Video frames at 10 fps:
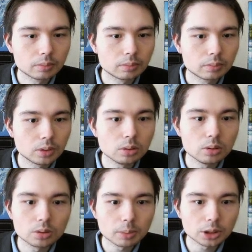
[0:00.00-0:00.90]
you
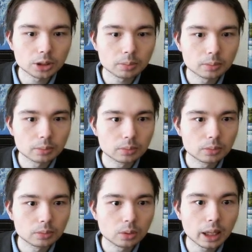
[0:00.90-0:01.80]
lose a bishop.
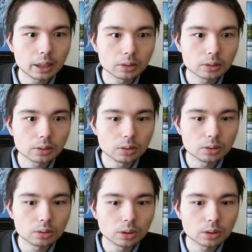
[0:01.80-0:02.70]
Or hang on, you lose
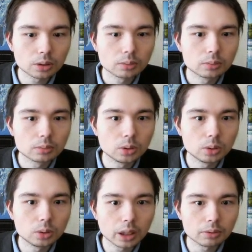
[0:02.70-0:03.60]
a rook. Oh,
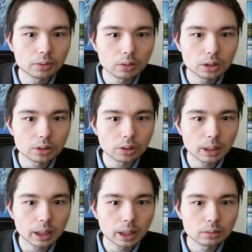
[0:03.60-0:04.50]
careful, let's go
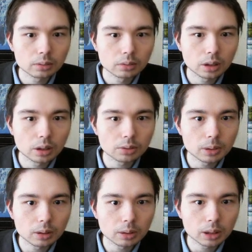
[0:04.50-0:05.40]
back. I was
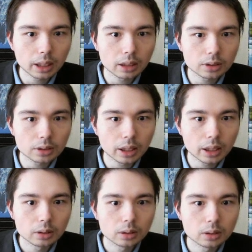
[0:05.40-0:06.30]
being a bit careless there.
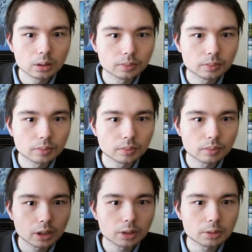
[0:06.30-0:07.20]

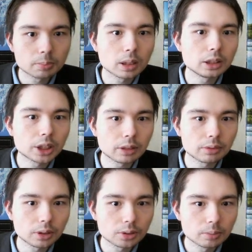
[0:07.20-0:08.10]
Let's play check
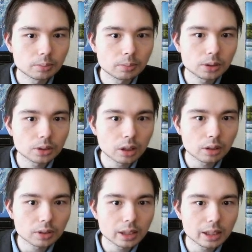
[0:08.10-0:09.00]
first, because
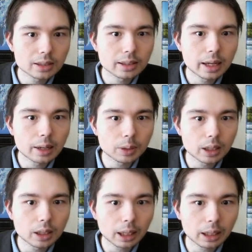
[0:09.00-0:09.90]
after this, then we
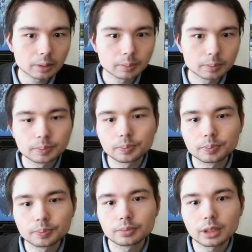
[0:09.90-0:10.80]
come back.
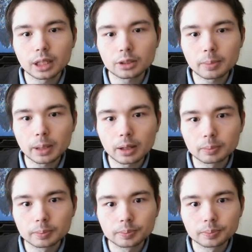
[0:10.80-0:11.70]
That's better.
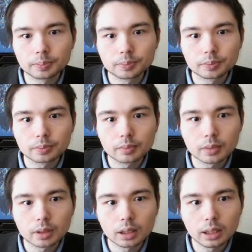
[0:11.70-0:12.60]

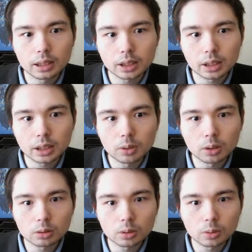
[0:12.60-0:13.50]
Let's say you block
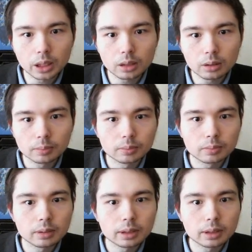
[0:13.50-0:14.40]
with the queen.
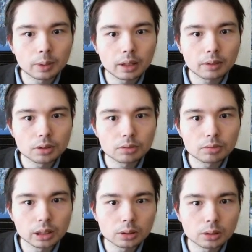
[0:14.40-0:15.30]
Now we have this
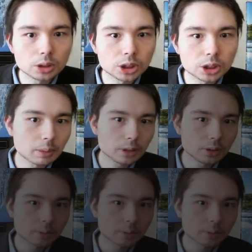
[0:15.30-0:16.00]
really cool checkmate.